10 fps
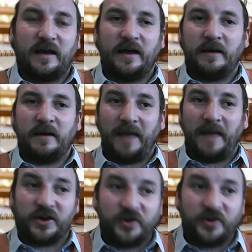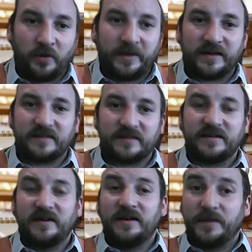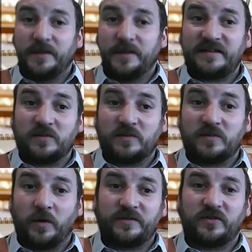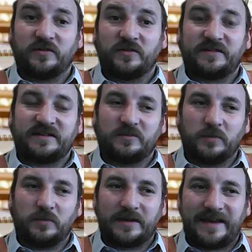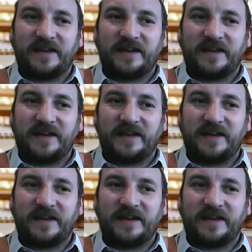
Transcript: economics, This is one of those courses that will